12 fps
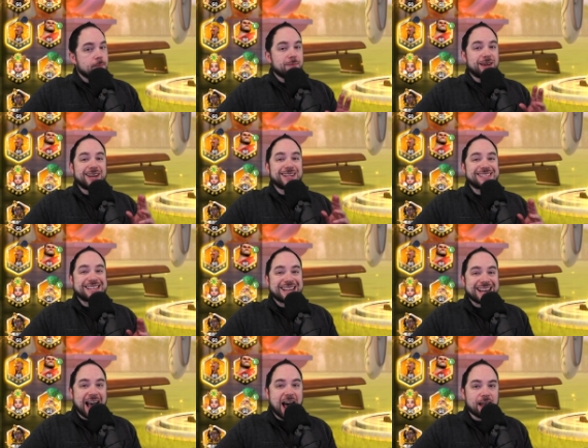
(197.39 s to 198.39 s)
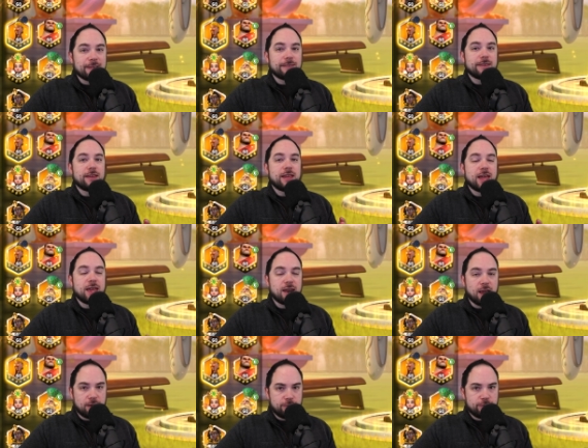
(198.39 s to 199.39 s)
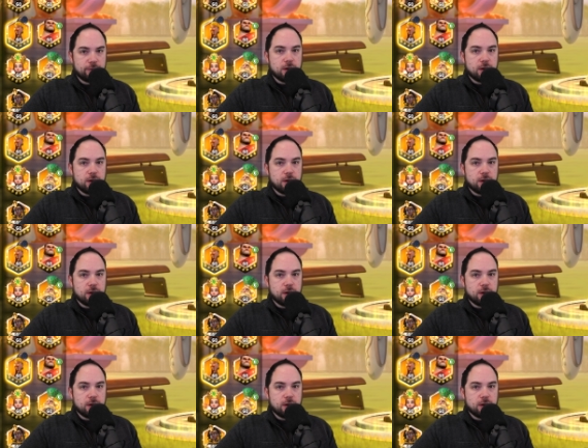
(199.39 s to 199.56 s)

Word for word: but it is not enough.